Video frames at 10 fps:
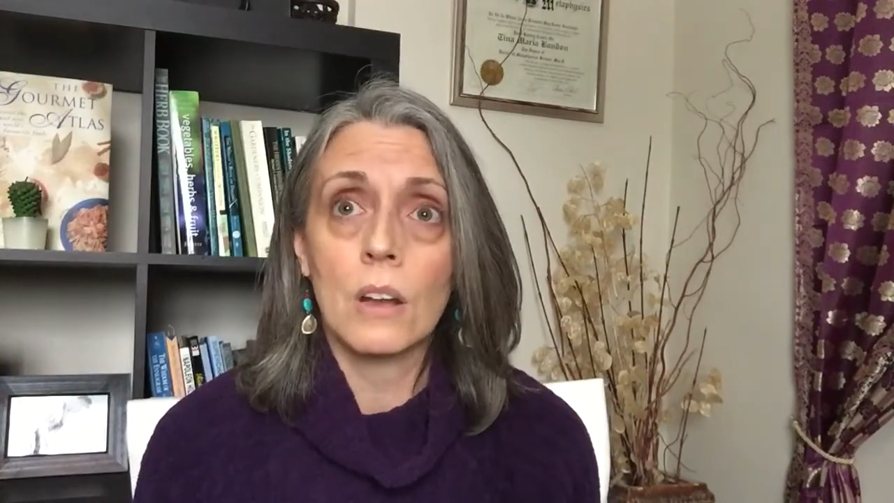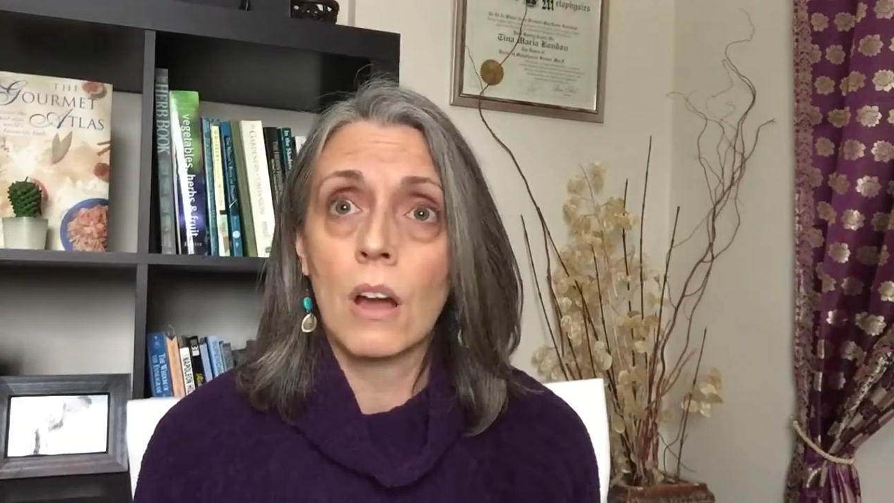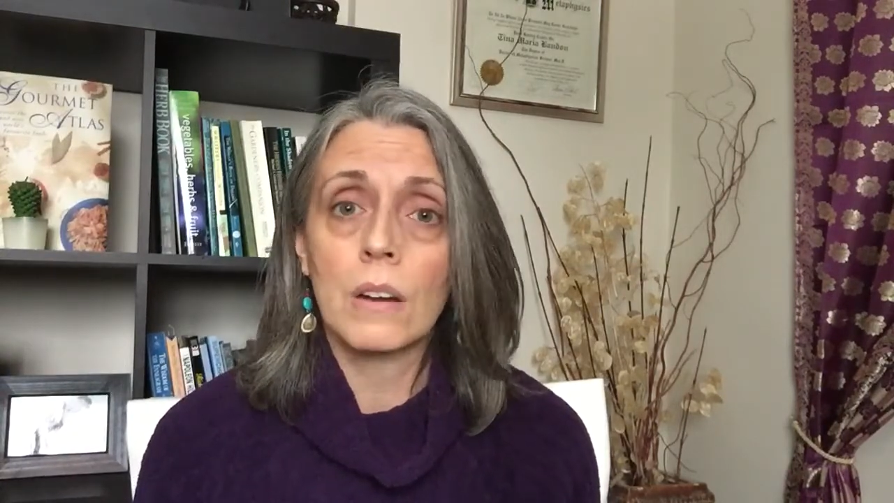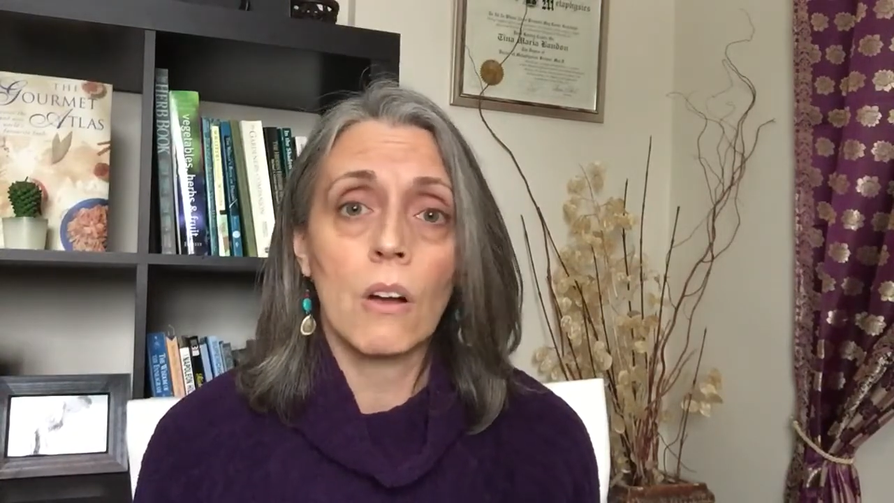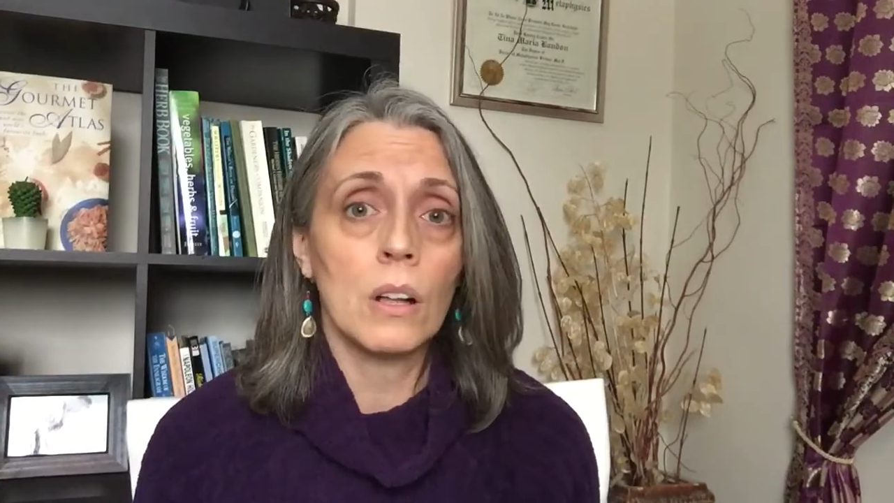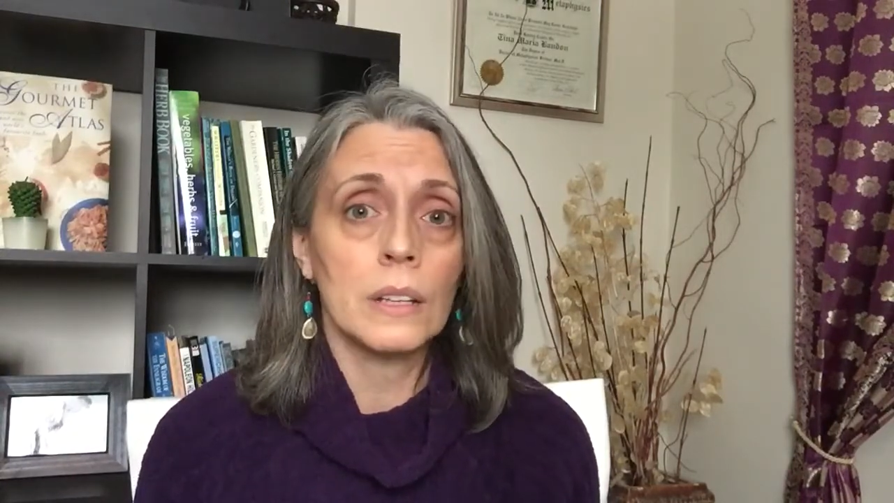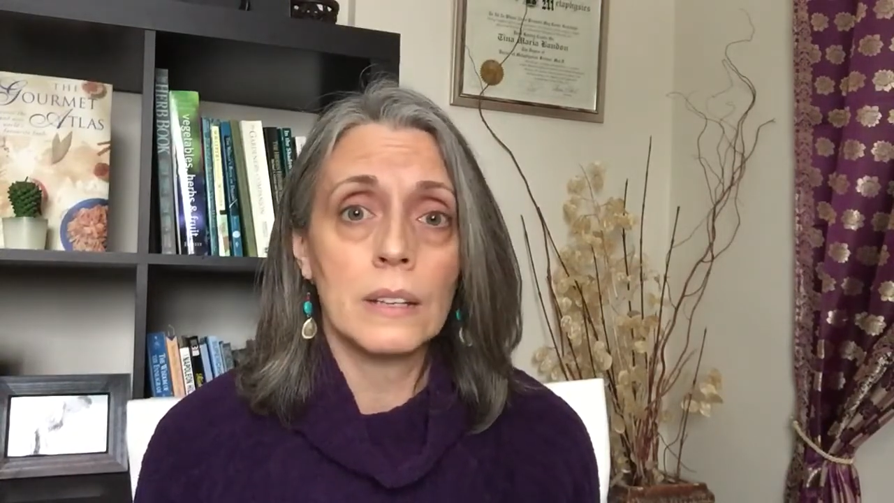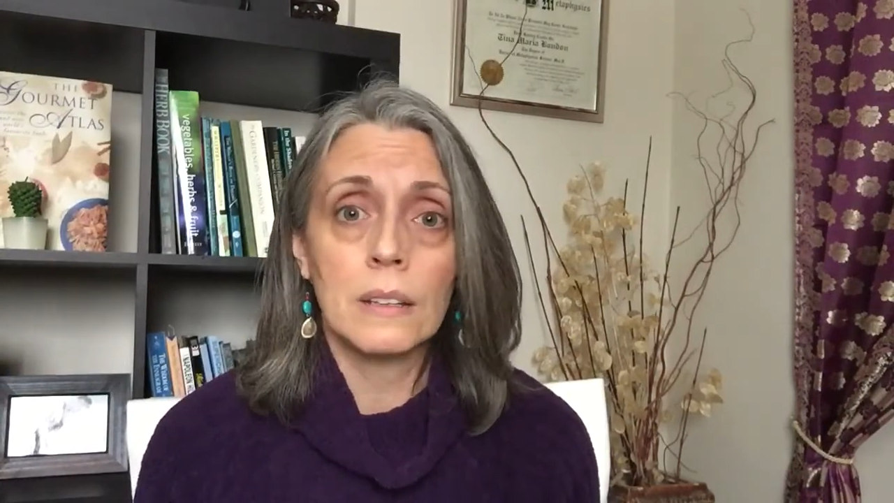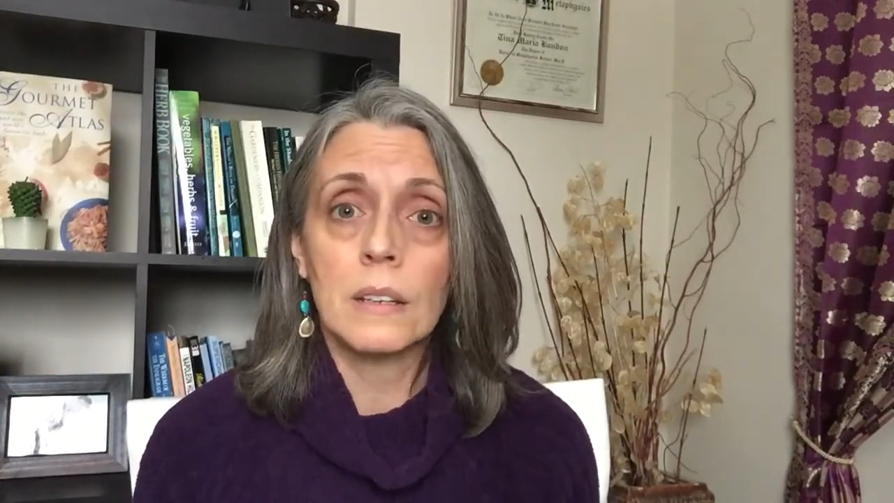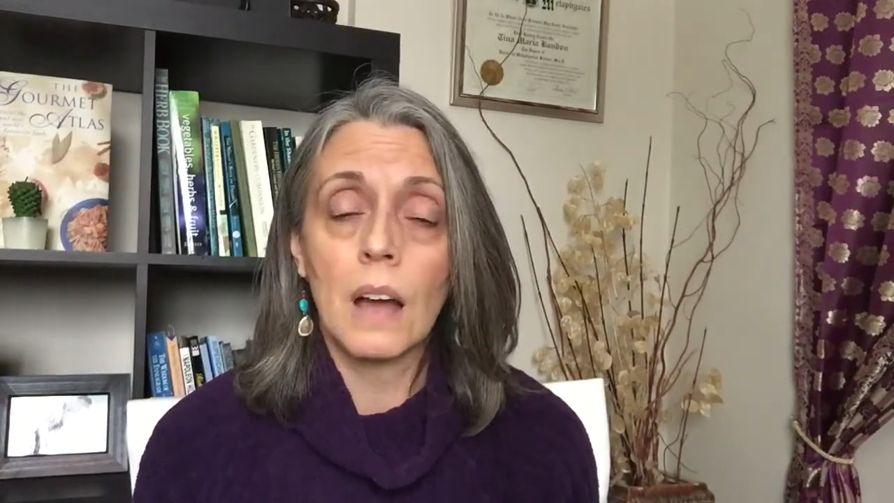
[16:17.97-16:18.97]
Not all
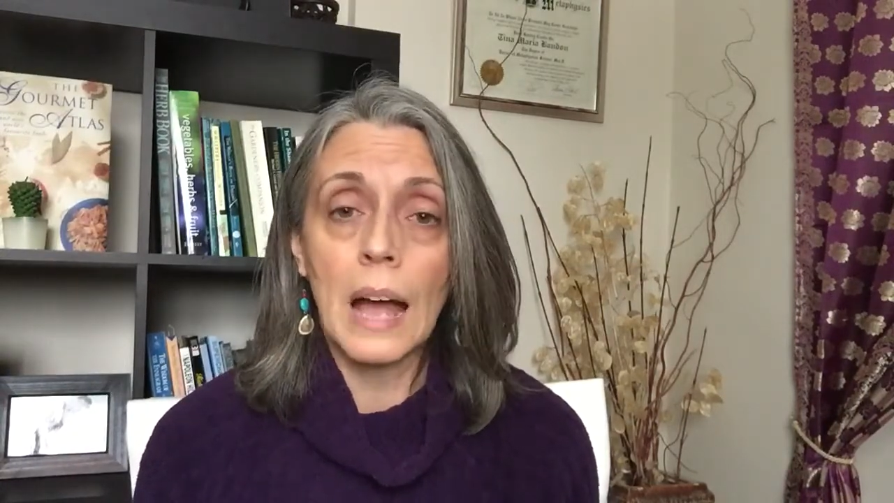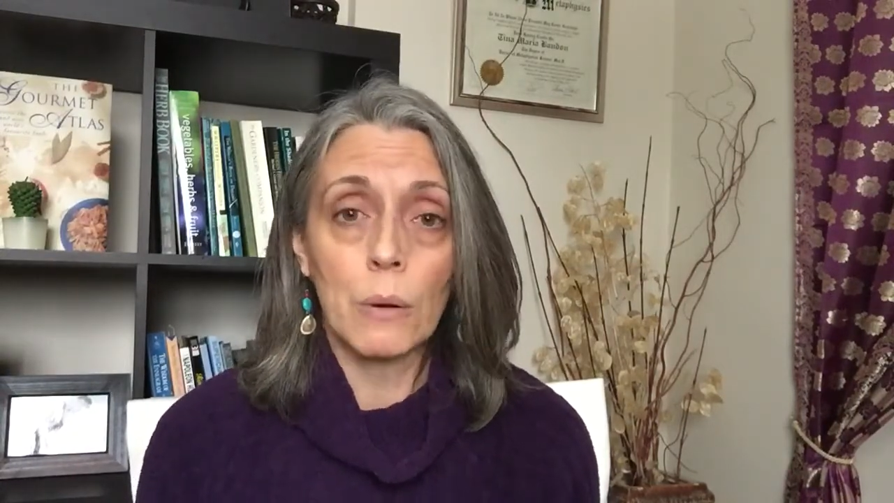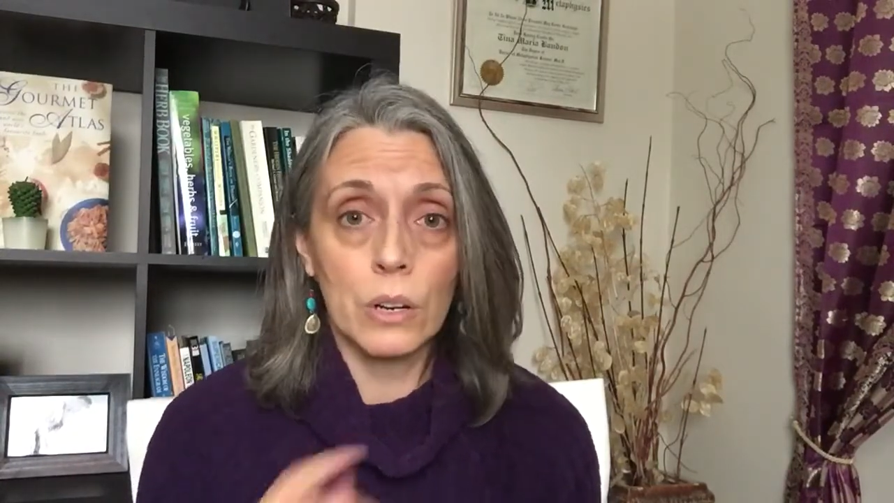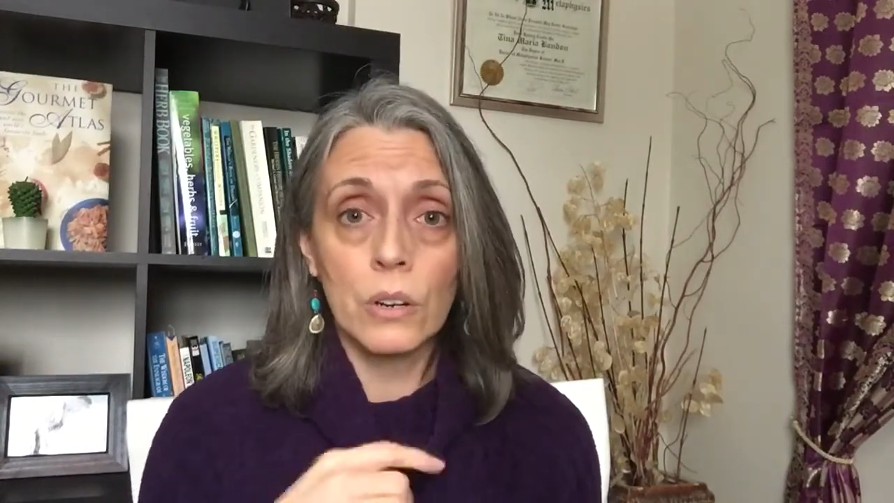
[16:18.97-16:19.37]
in our